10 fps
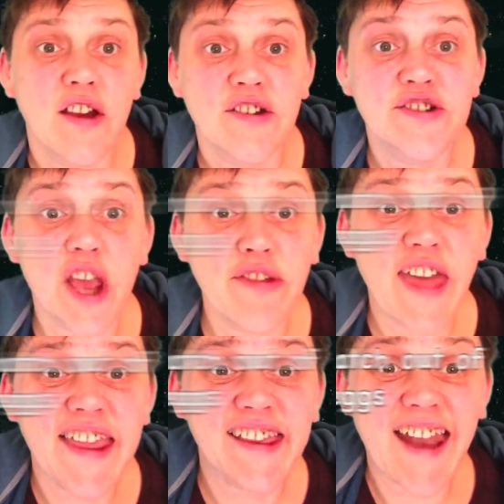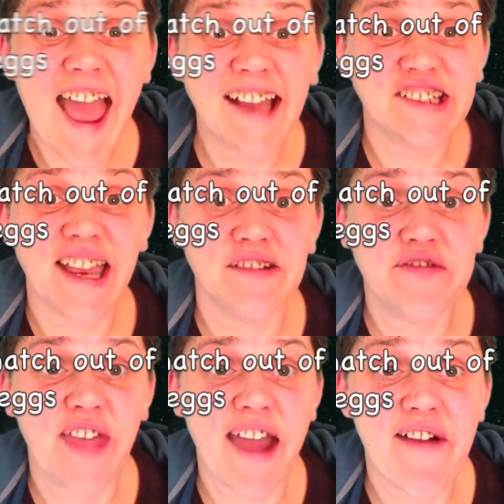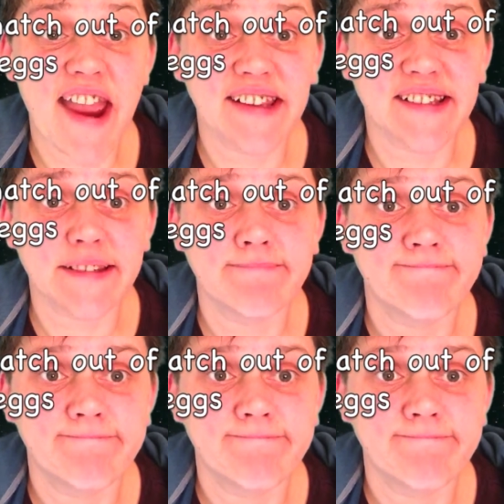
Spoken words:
So they can hatch out of their eggs.